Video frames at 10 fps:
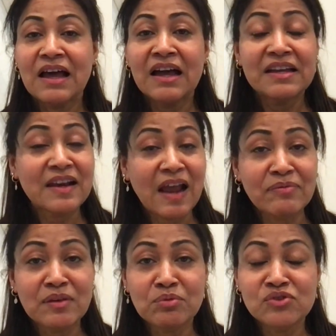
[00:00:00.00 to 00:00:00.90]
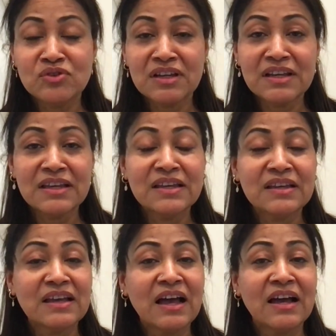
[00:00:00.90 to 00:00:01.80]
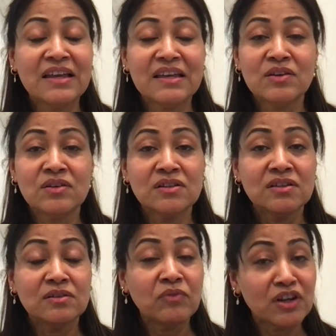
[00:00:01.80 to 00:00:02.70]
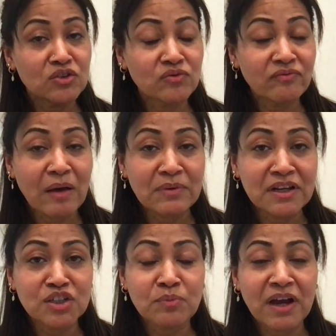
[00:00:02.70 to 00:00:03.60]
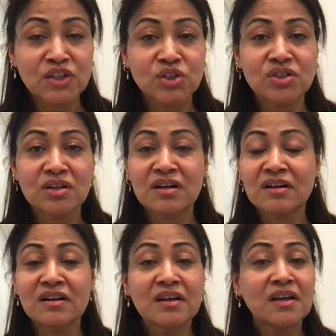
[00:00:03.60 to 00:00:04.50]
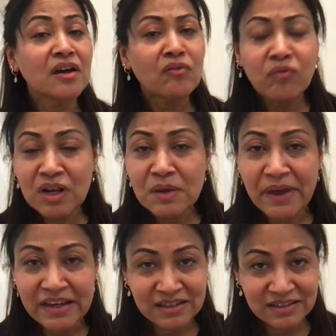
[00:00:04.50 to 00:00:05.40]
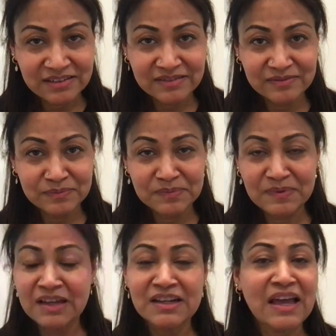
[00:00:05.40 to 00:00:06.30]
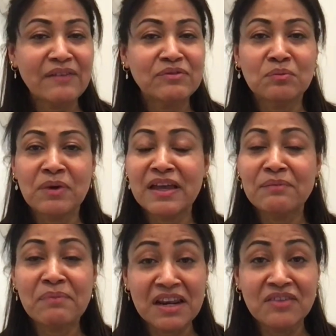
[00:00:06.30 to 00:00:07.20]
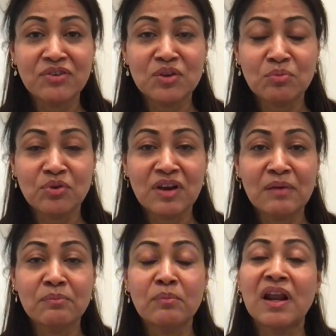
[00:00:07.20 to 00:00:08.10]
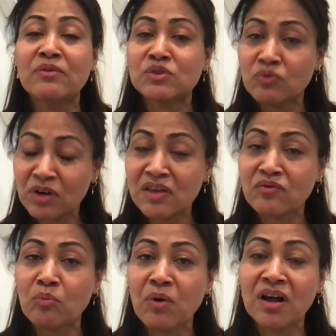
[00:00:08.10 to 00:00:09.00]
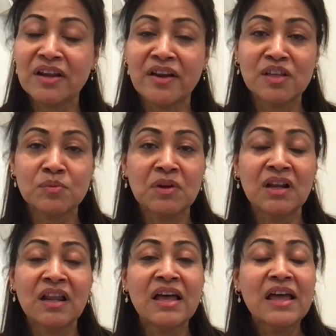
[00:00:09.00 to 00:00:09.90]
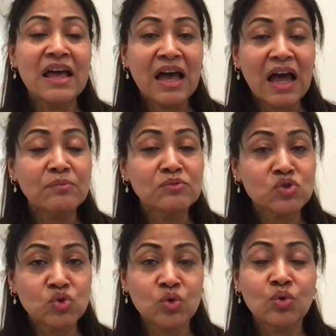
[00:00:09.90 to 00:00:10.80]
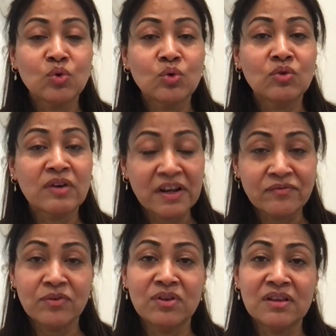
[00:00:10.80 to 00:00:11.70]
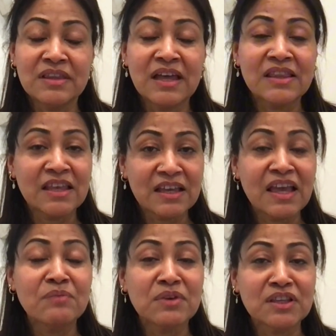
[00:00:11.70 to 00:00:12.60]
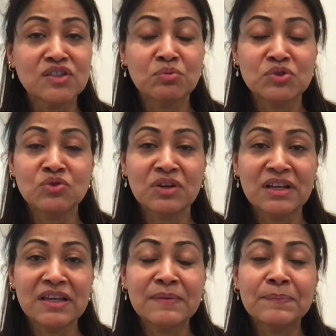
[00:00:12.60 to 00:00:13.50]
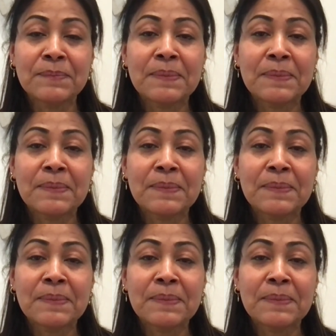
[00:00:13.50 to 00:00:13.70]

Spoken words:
I grabbed the opportunity. I went into family nurse practitioner, fully paid. I didn't have to pay a penny for the program, but I was working for Parkland Hospital. I'm so grateful that they gave me this opportunity.